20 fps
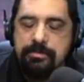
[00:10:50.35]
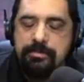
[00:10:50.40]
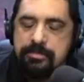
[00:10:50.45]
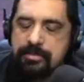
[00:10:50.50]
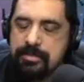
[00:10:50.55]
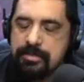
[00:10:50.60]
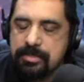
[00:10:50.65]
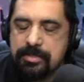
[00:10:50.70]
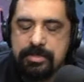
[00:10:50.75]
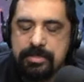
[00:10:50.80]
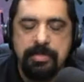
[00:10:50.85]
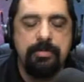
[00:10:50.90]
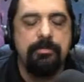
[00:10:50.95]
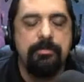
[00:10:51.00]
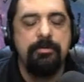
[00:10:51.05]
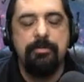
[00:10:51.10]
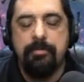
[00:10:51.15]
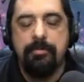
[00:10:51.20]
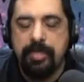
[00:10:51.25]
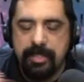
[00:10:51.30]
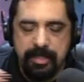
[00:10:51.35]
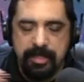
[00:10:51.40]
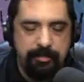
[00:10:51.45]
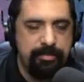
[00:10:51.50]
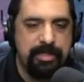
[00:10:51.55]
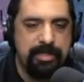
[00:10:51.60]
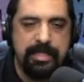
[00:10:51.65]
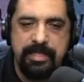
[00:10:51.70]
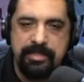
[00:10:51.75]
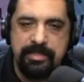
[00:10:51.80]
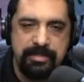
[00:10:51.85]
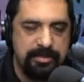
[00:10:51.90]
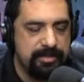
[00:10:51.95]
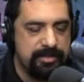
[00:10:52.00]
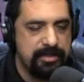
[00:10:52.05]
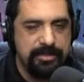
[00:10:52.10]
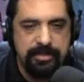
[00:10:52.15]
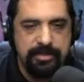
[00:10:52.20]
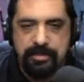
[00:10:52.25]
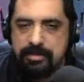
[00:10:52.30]
so many places. It's
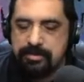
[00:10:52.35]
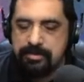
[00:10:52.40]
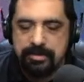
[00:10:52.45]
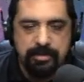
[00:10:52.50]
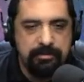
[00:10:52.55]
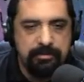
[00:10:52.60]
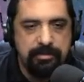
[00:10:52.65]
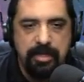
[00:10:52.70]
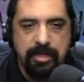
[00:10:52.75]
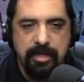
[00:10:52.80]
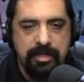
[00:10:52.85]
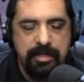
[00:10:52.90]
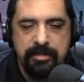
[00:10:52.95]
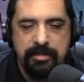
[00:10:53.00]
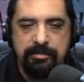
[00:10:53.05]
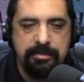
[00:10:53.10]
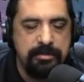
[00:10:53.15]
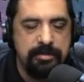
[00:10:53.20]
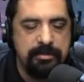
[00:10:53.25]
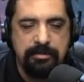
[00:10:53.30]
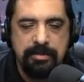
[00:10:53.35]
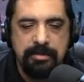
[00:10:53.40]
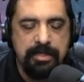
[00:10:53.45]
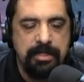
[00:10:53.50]
used in rock and roll.